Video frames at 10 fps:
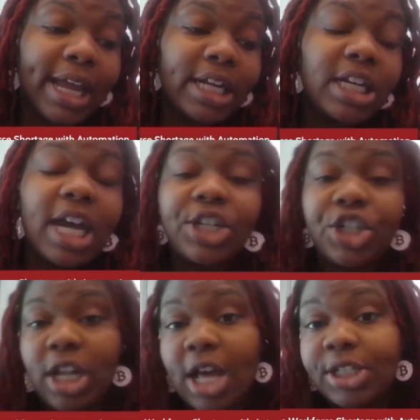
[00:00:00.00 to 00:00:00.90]
in a
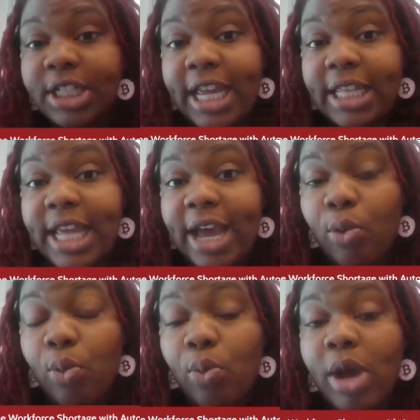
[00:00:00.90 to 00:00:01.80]
nutshell, I'll say that
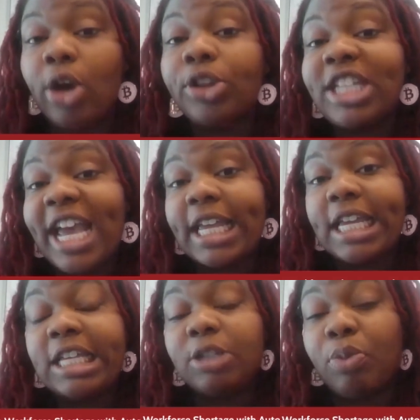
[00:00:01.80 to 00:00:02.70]
health tech
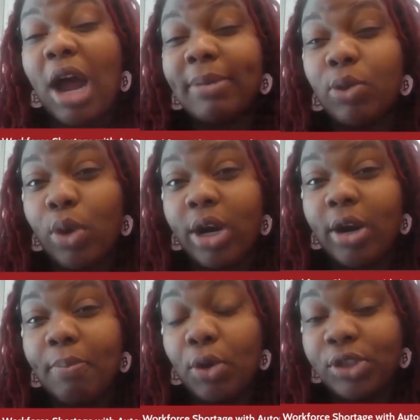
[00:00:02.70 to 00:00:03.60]
is probably
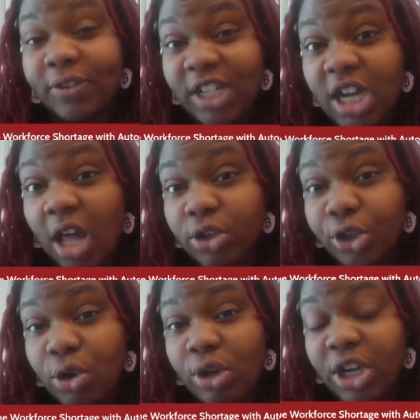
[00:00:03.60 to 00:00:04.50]
where most of the dollars
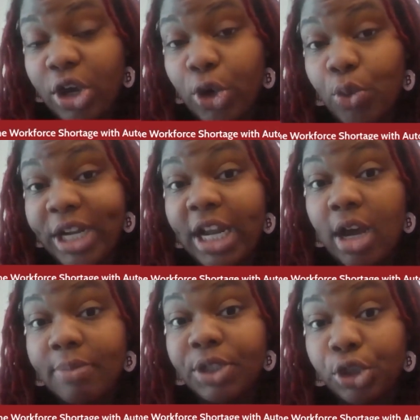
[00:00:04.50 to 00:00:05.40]
are going to go when it
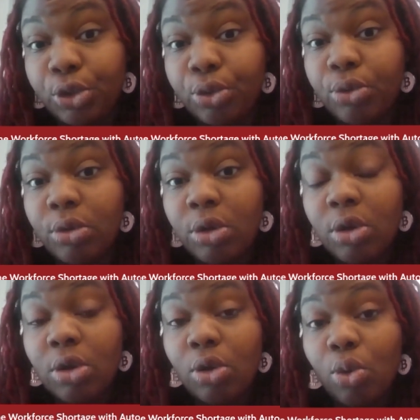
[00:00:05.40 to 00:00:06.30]
comes to
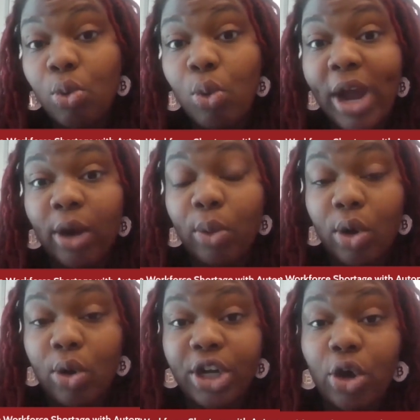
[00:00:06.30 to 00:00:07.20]
where we're
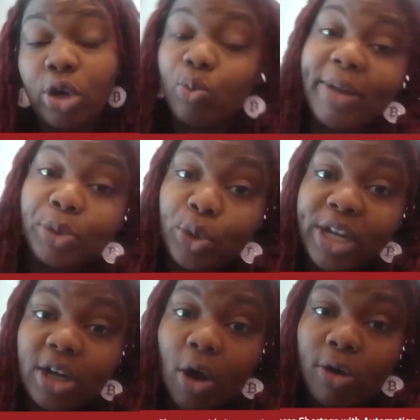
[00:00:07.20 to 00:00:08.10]
going to go in
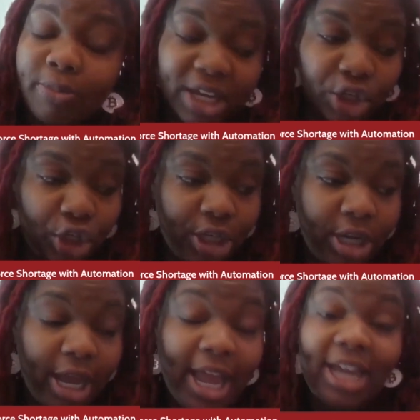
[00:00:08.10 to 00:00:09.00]
Web3 and automation.
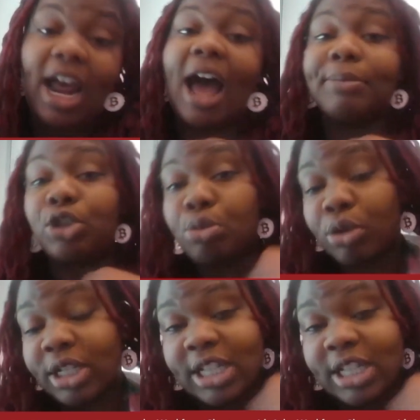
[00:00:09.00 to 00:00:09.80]
And I'm super